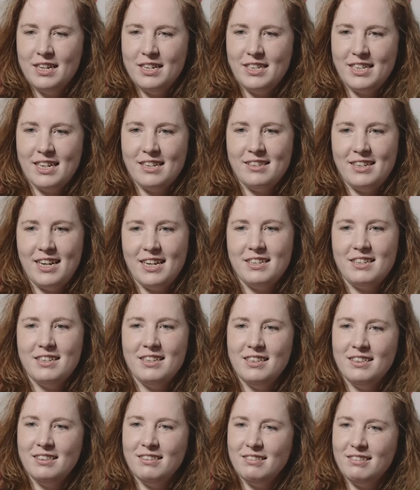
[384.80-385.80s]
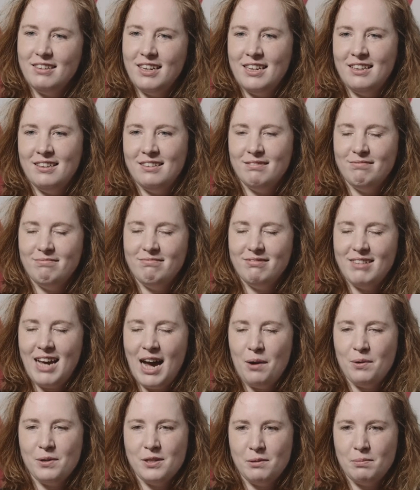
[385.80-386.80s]
gestation in
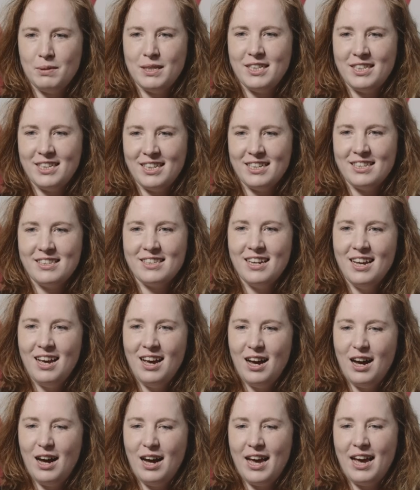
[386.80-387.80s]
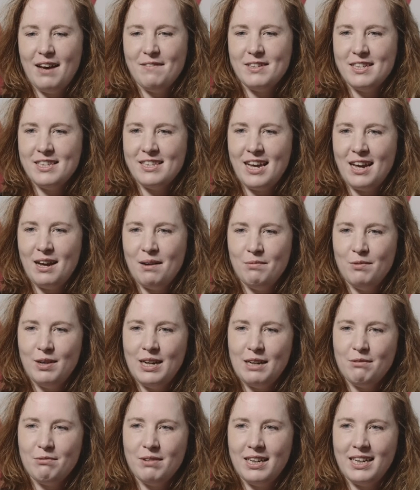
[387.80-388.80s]
our species, I have to say I'm
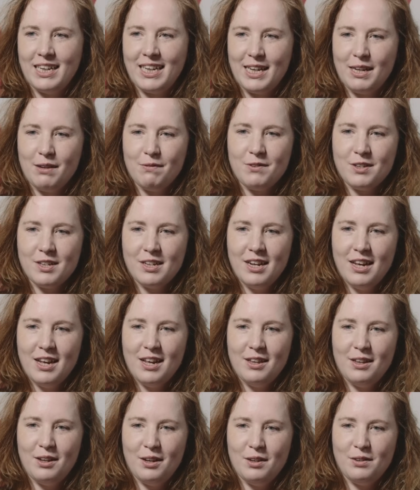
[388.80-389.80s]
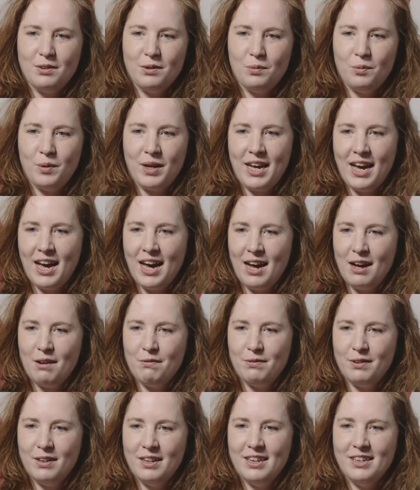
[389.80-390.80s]
really relieved that we
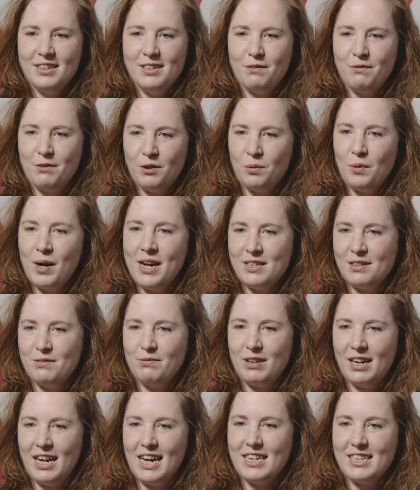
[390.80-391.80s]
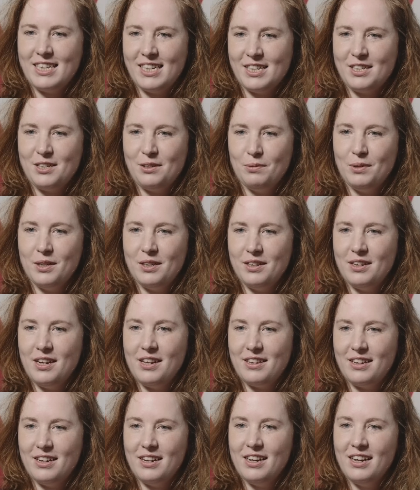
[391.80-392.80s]
have different ways of relating to one
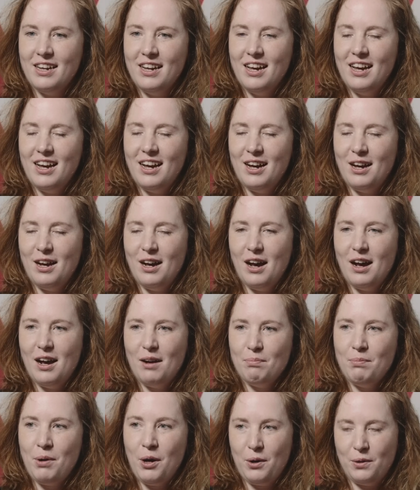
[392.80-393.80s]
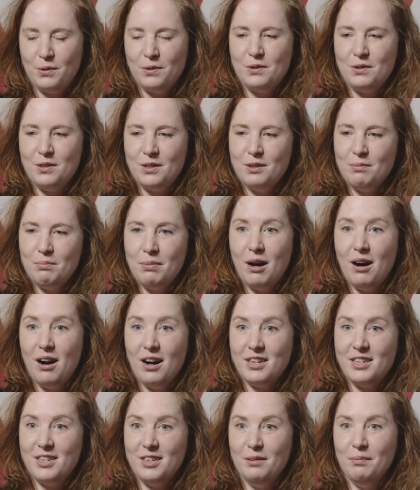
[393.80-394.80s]
another uh,
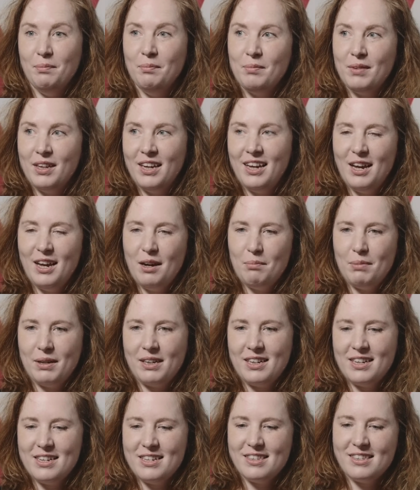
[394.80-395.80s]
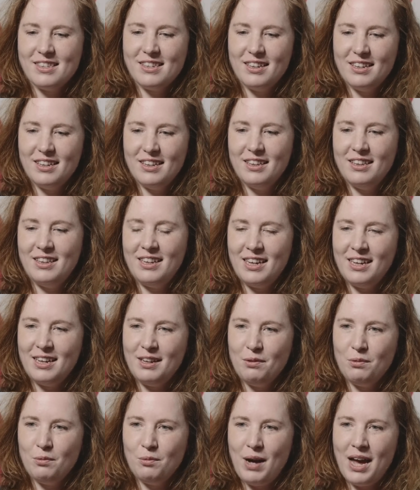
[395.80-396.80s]
postpartum, because
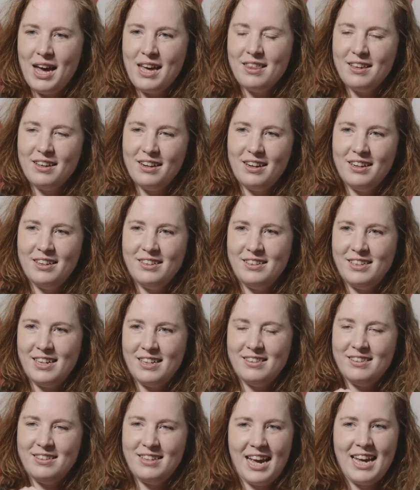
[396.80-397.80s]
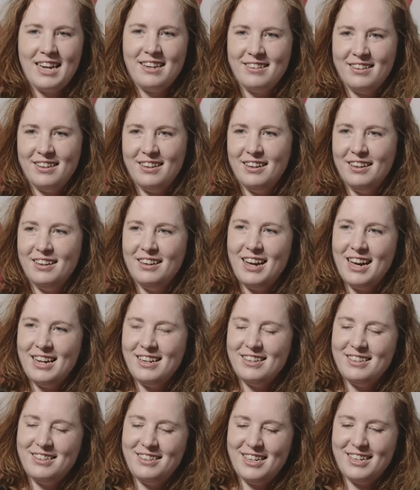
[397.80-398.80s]
the way that a gestator
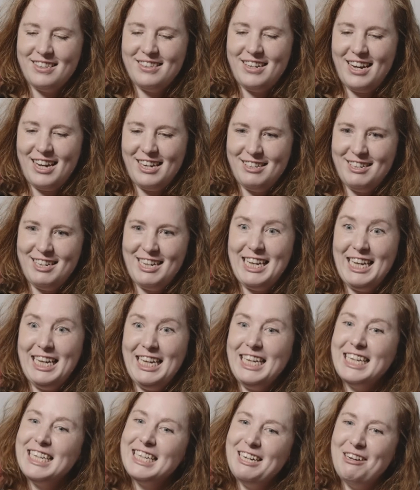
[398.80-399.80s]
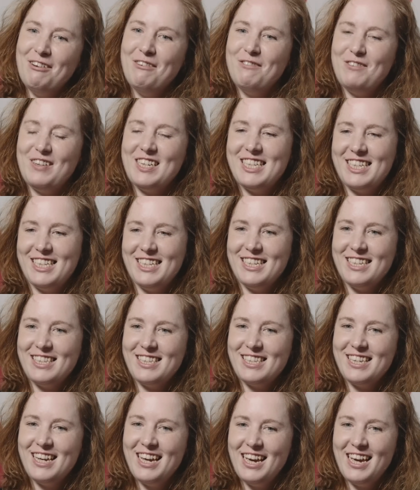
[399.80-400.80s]
and a gestatee, a fetus,
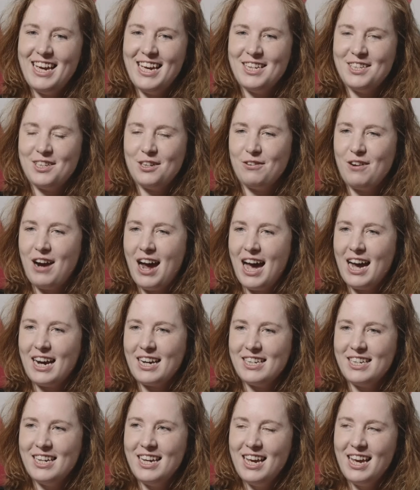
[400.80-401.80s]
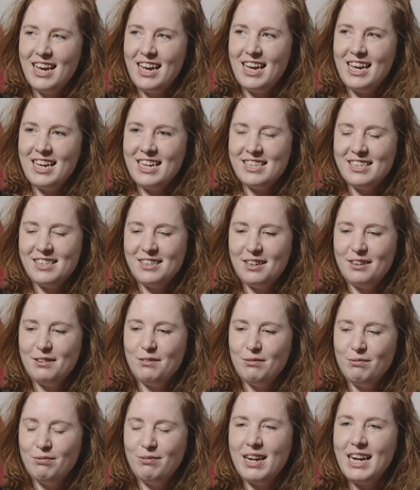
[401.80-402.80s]
interact is
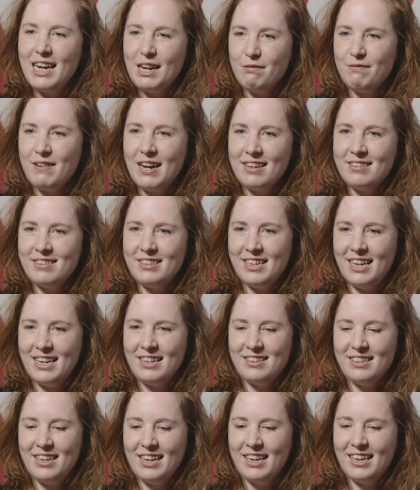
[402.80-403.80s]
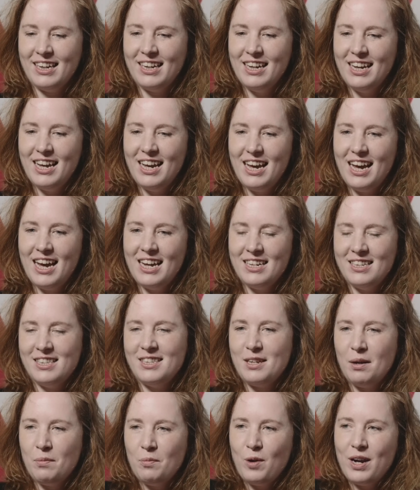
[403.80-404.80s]
really fascinating and in
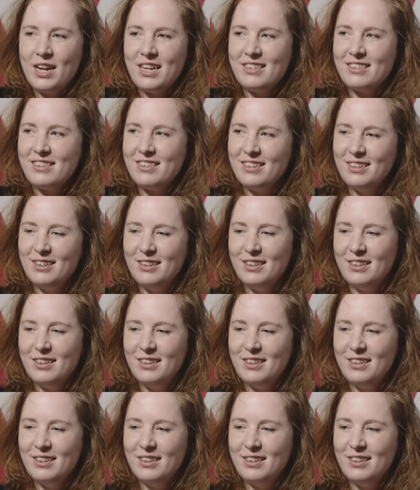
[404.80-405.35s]
some ways